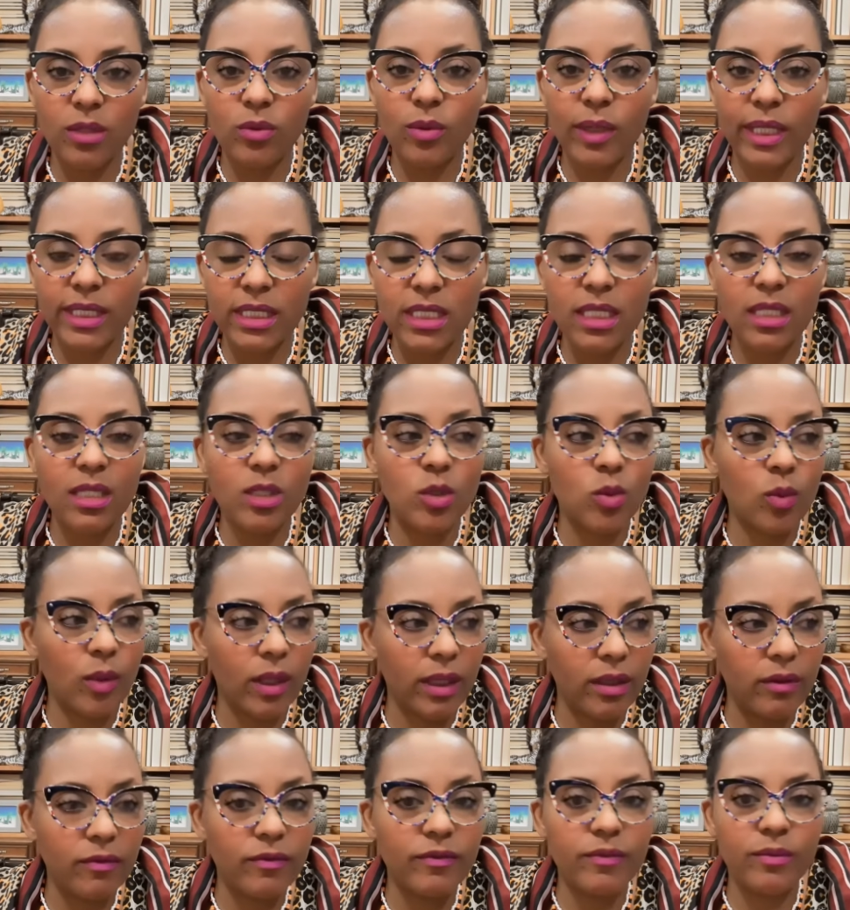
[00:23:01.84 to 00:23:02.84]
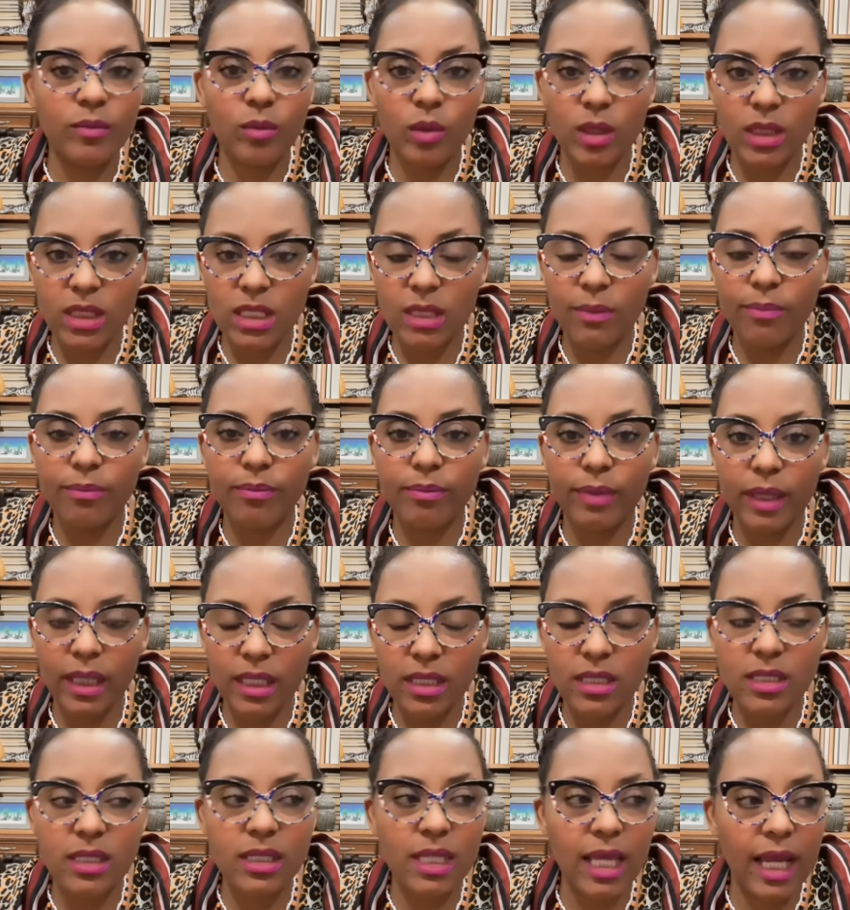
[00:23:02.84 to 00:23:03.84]
bedwetting is it's a
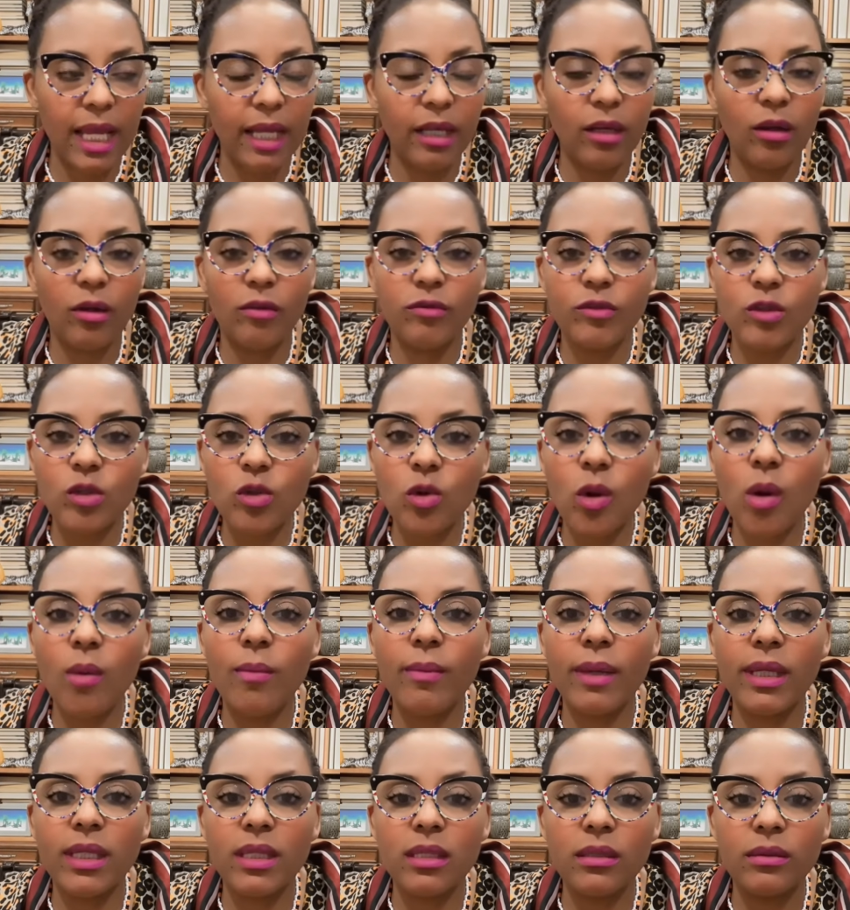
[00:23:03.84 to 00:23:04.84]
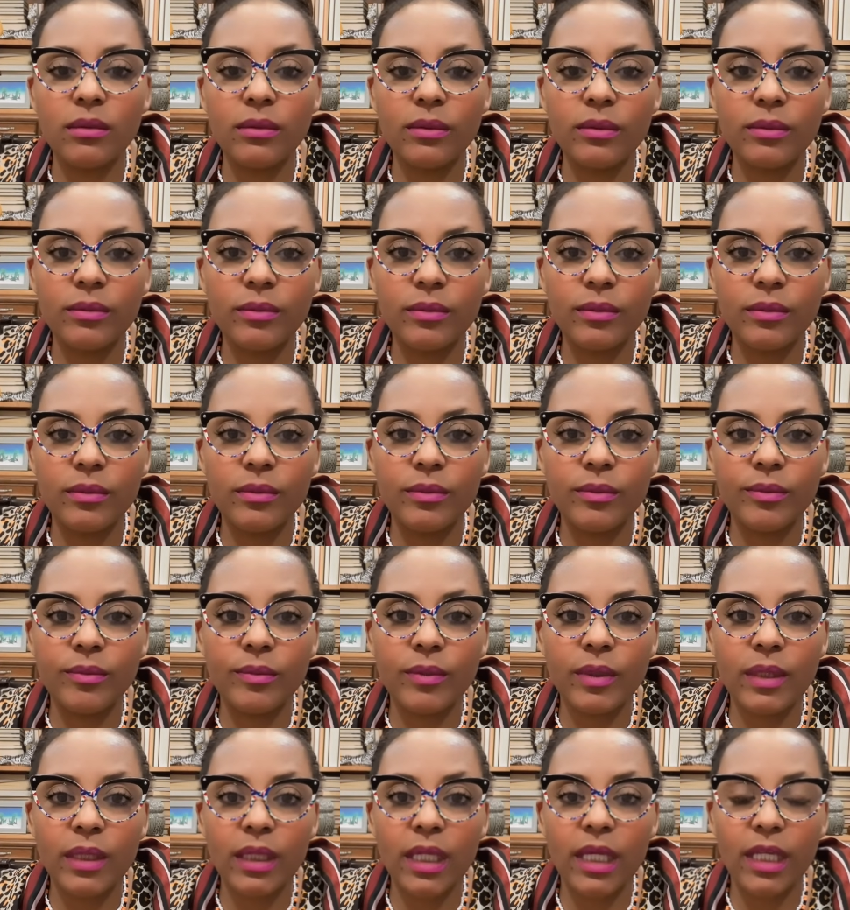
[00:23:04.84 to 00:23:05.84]
big sign of trauma
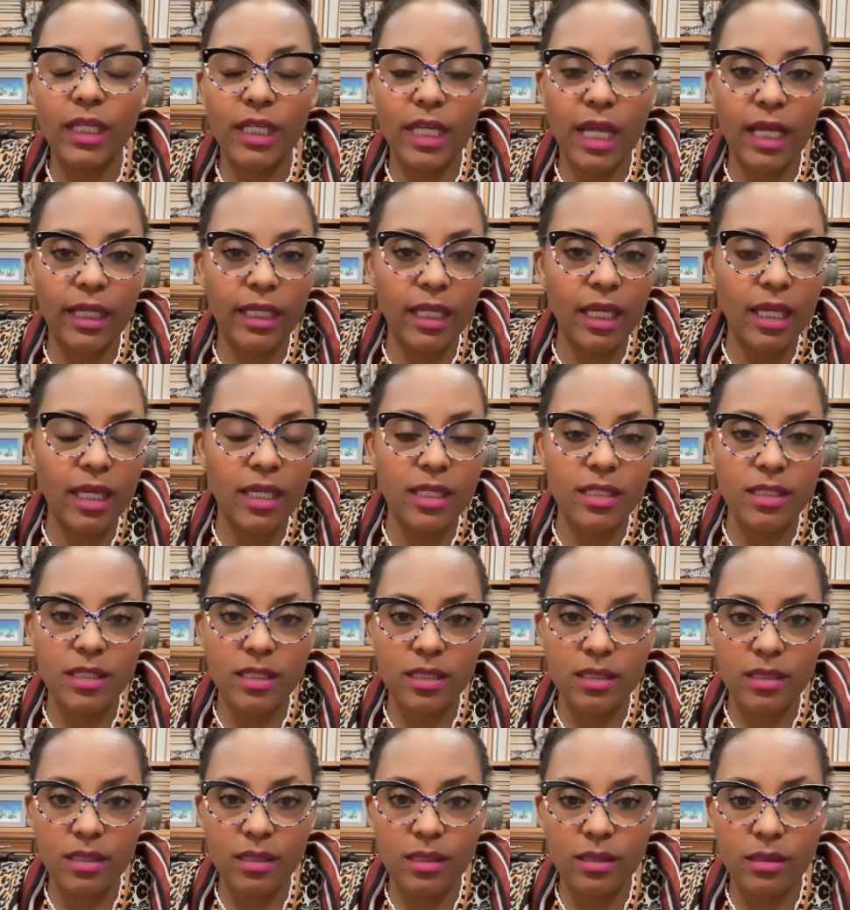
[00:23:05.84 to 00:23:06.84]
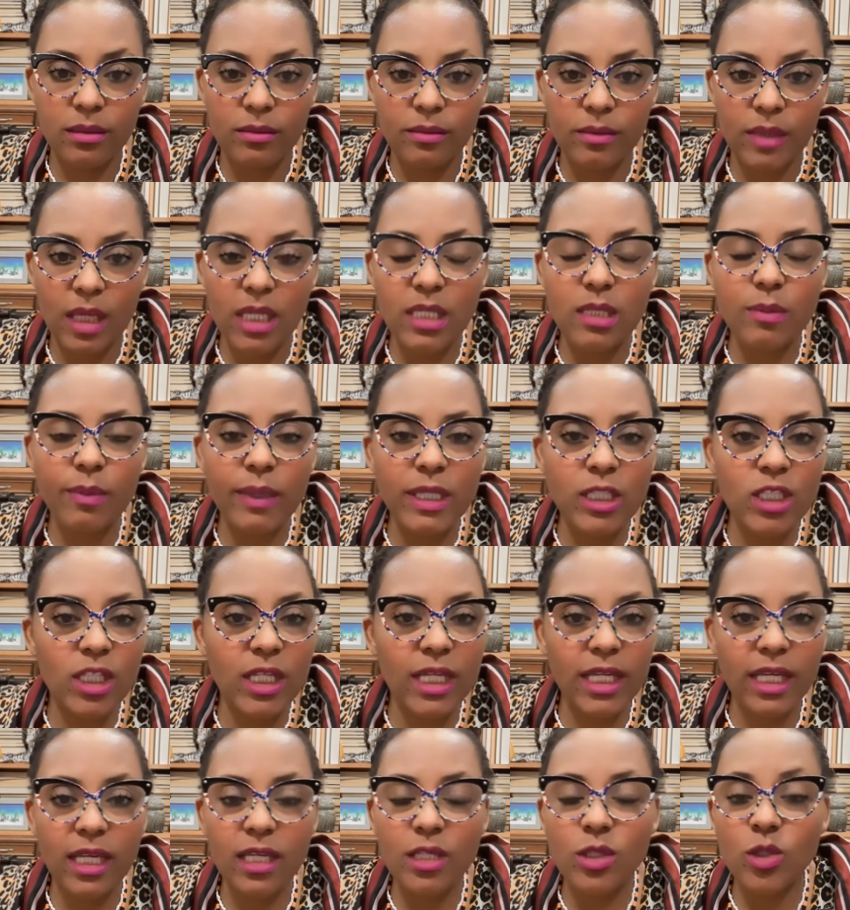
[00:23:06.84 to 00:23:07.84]
in young kids,
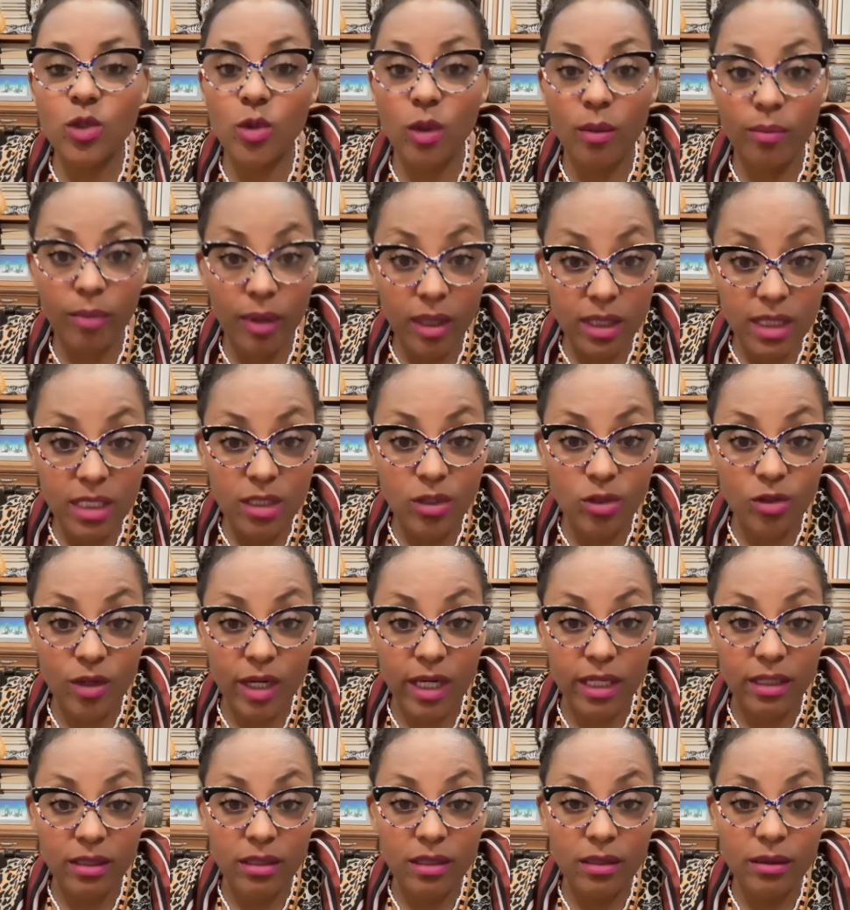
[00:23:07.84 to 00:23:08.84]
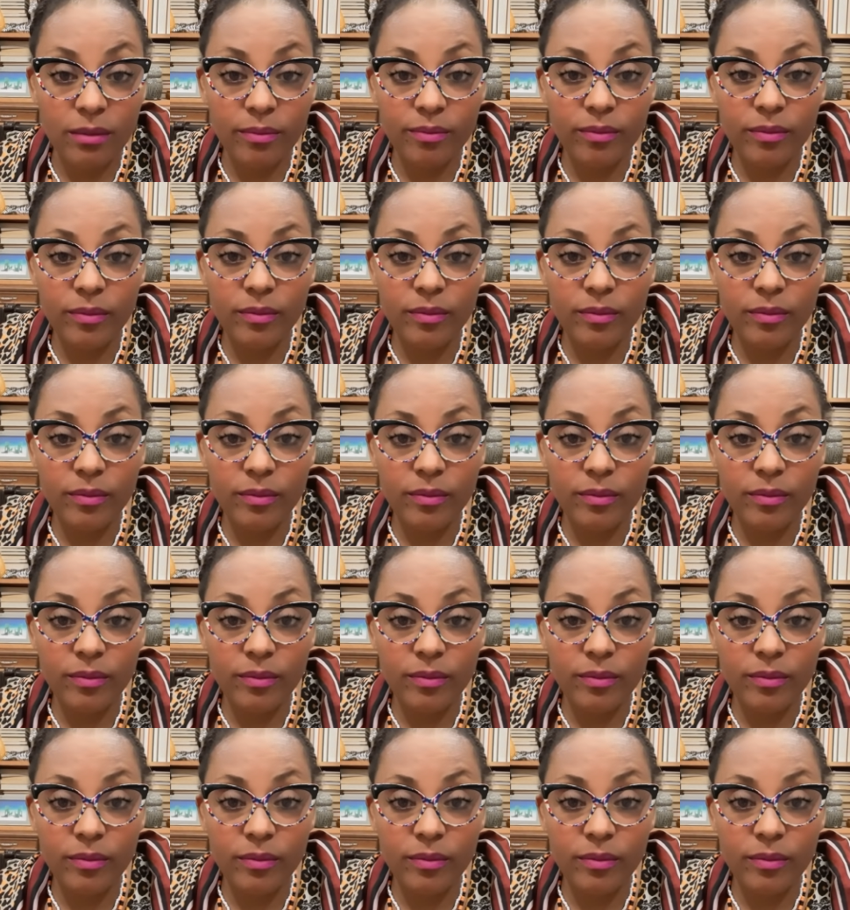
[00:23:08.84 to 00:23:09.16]
especially kids who are potty trained.